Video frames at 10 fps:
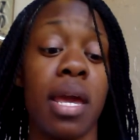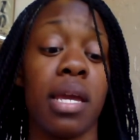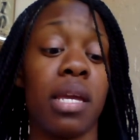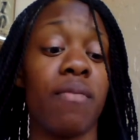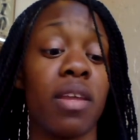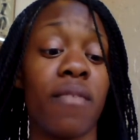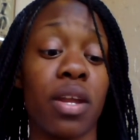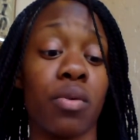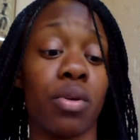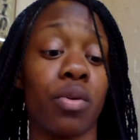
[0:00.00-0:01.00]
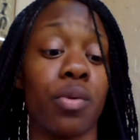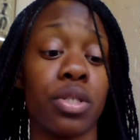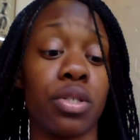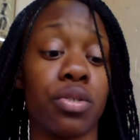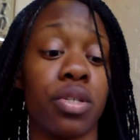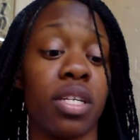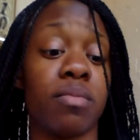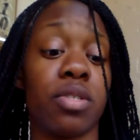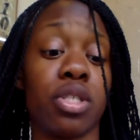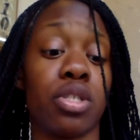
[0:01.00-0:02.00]
Even if I don't agree with your
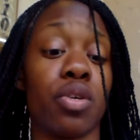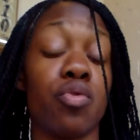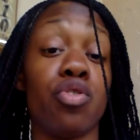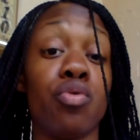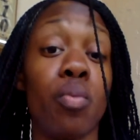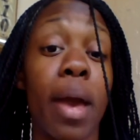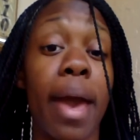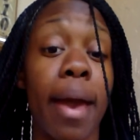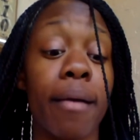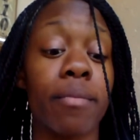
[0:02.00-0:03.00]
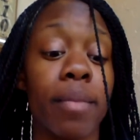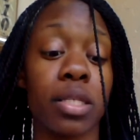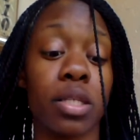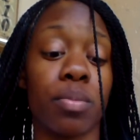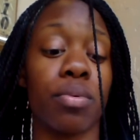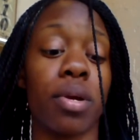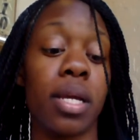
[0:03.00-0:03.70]
dreams, just know you have my support,